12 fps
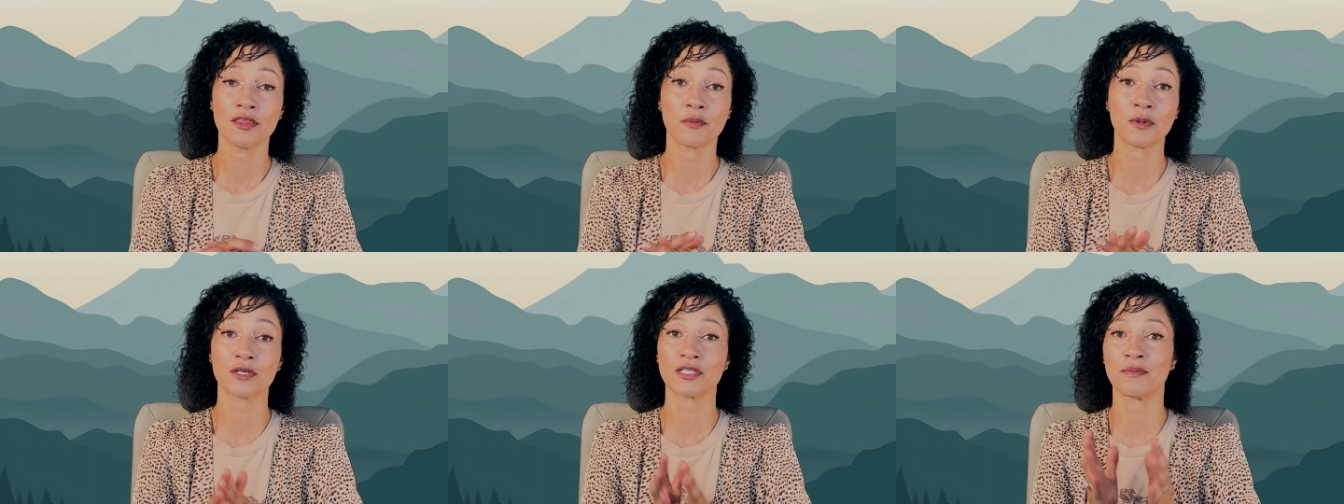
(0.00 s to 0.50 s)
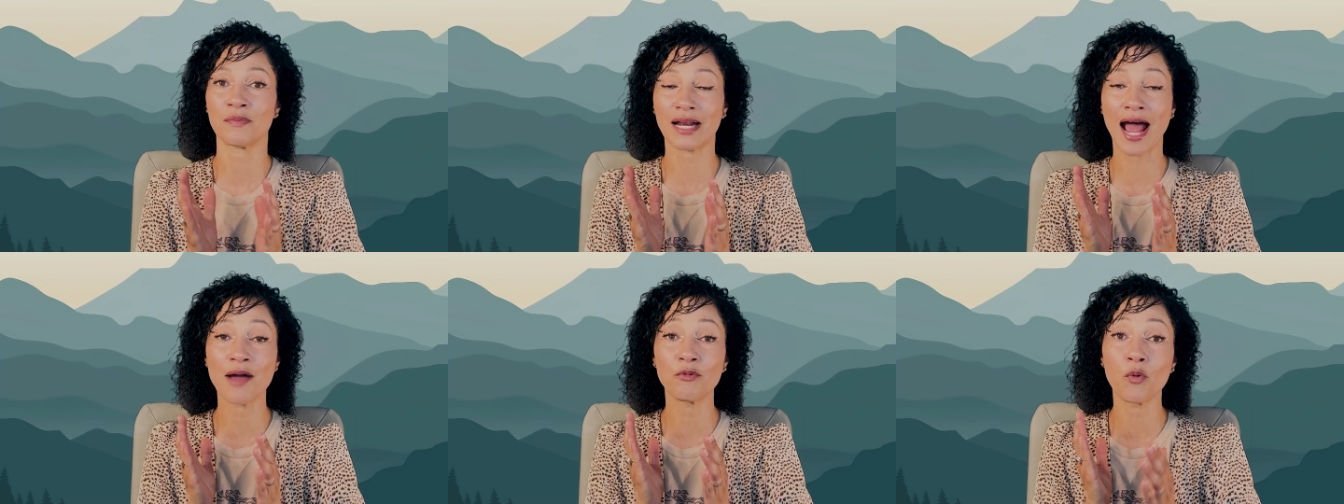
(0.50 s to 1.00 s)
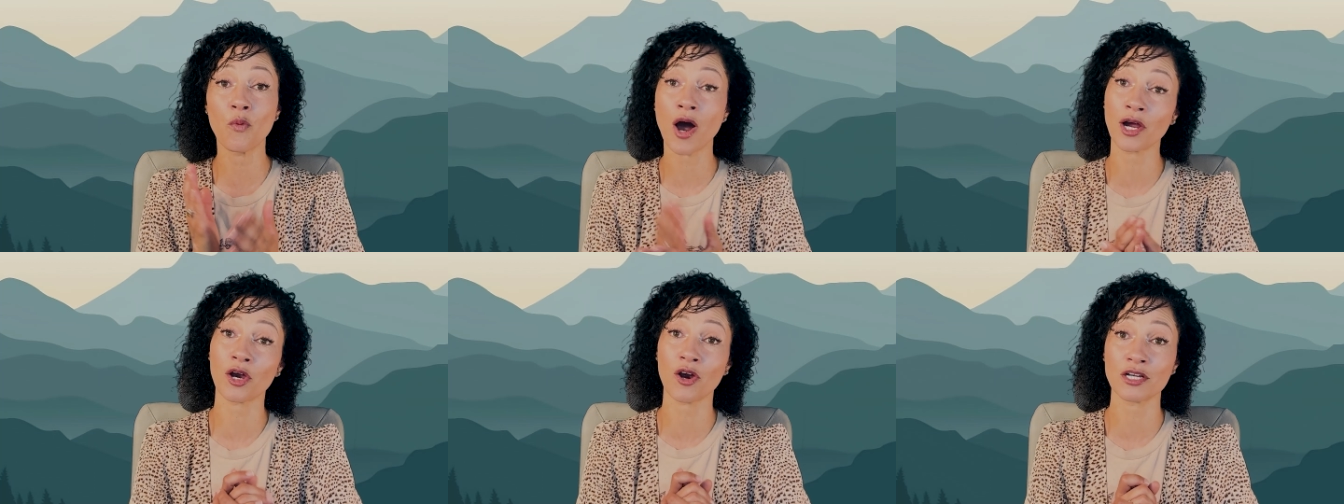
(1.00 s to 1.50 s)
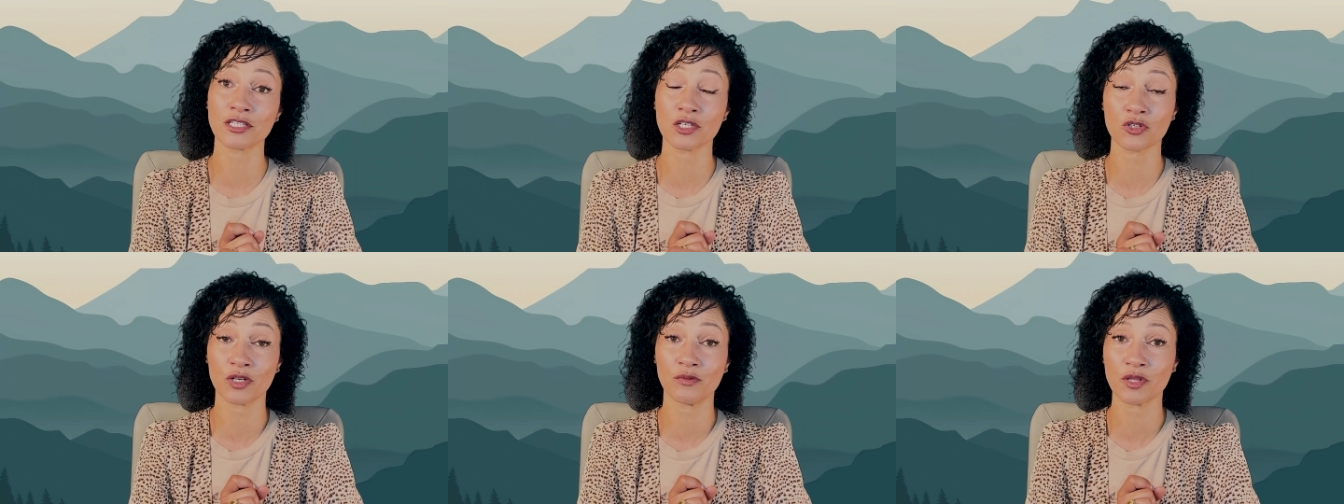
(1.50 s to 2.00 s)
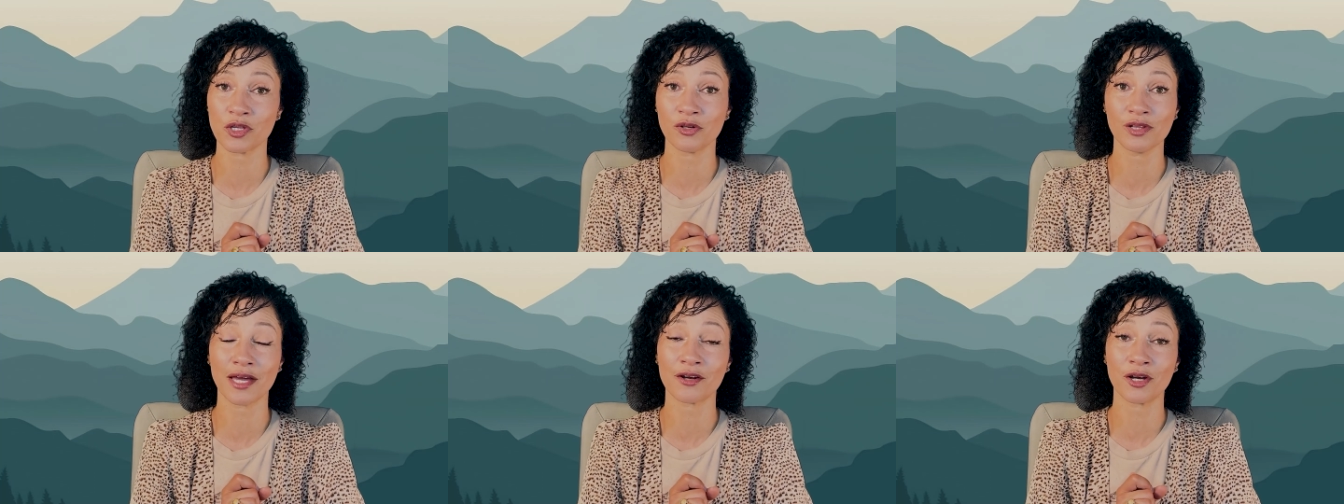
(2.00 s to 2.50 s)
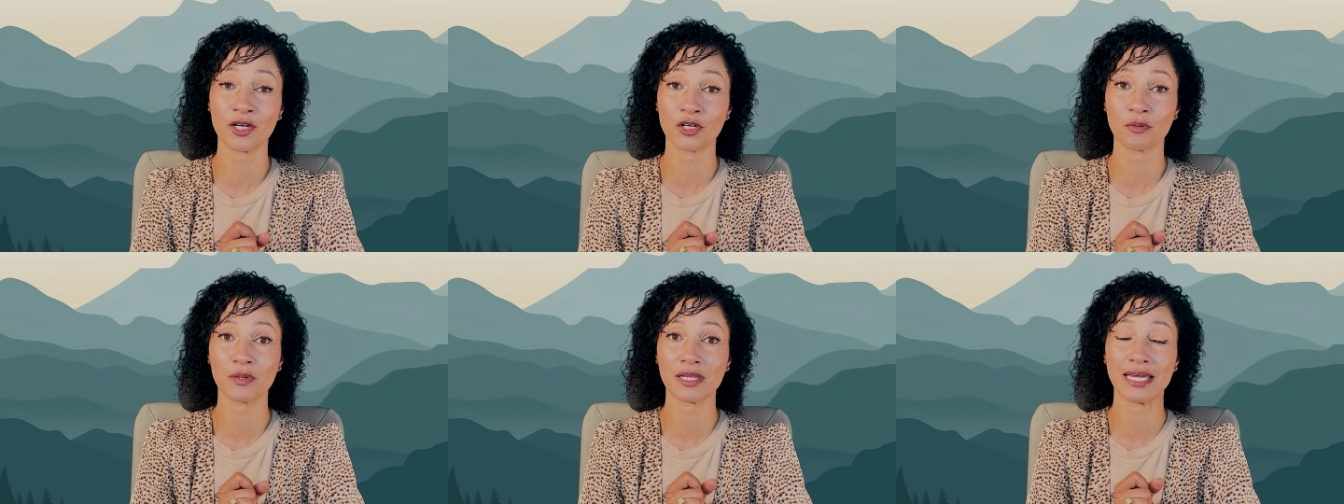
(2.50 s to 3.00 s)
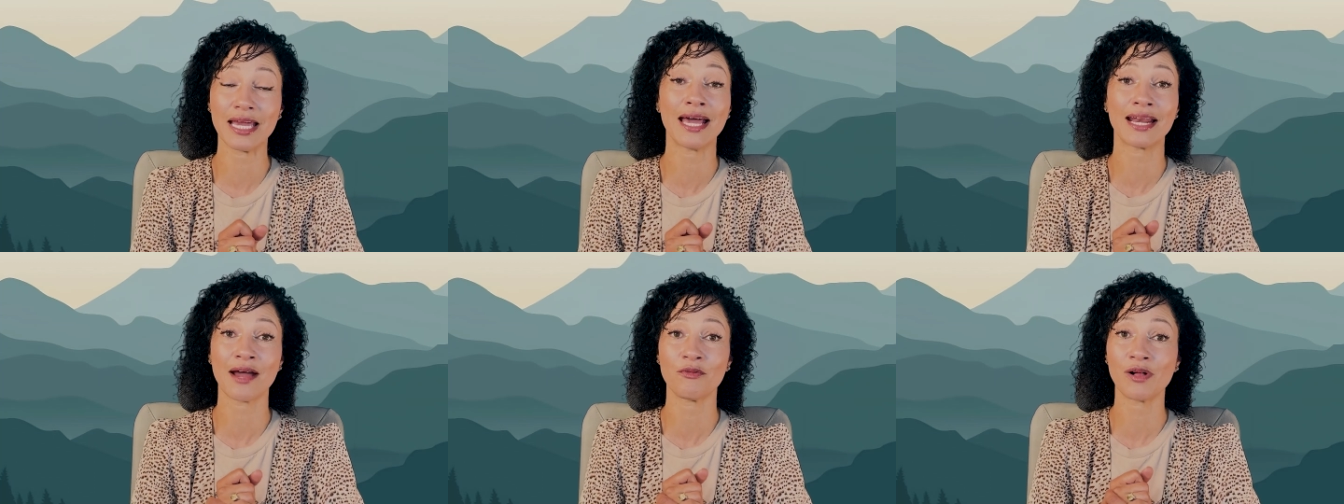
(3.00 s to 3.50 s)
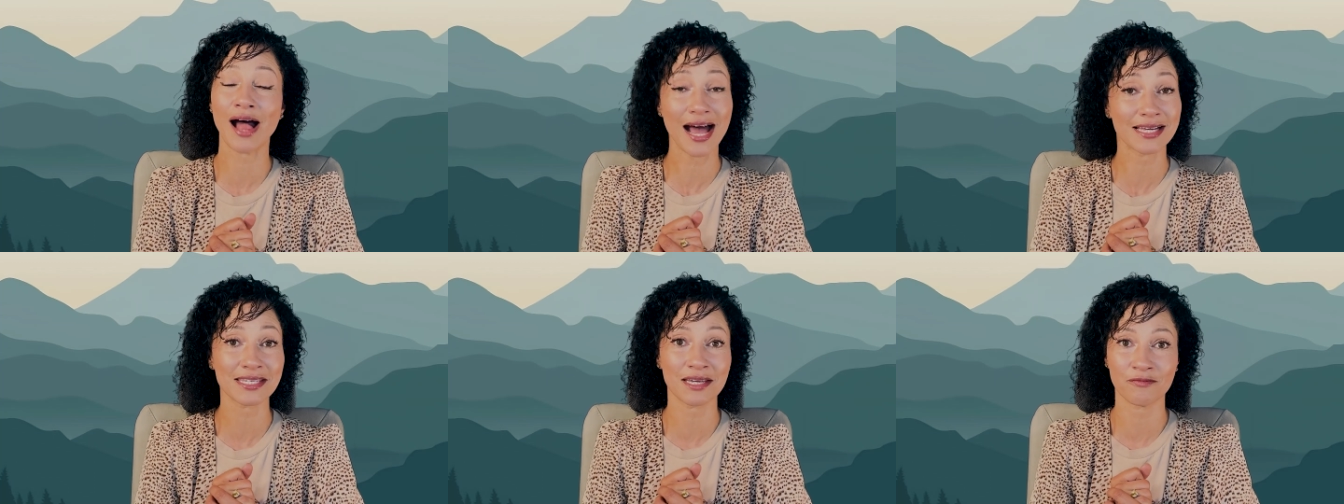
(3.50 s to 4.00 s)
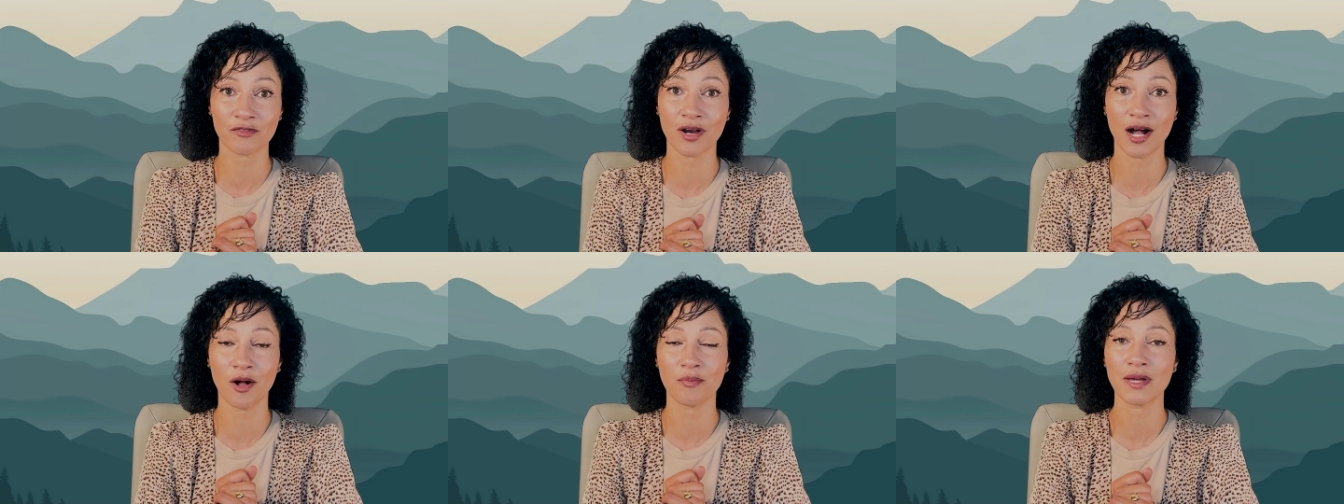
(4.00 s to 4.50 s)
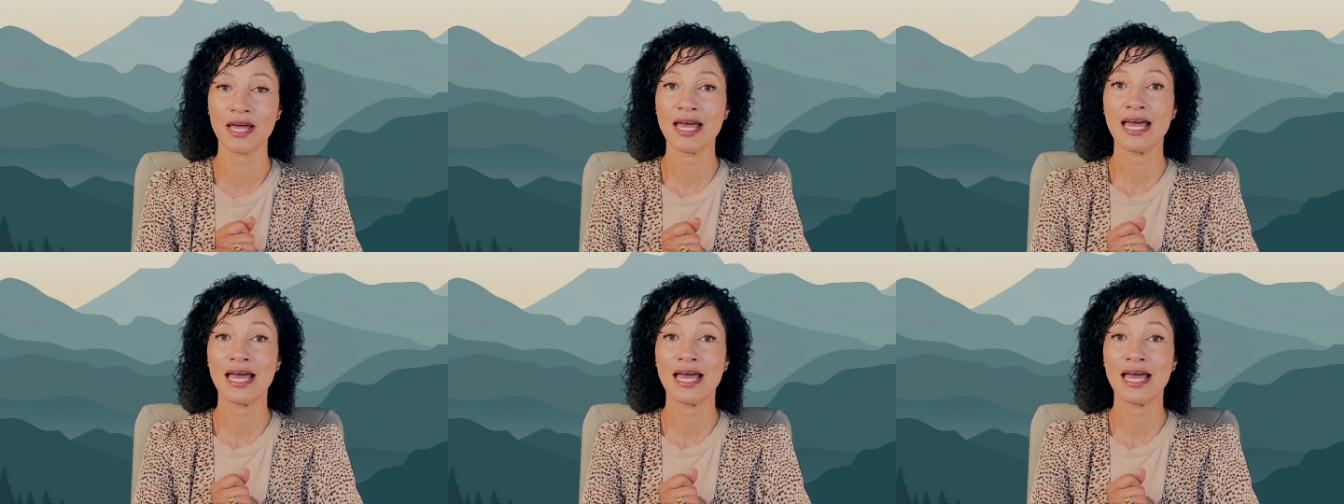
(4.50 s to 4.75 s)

the person, but I will walk across the street with your letter and your plea and I will ask him for help.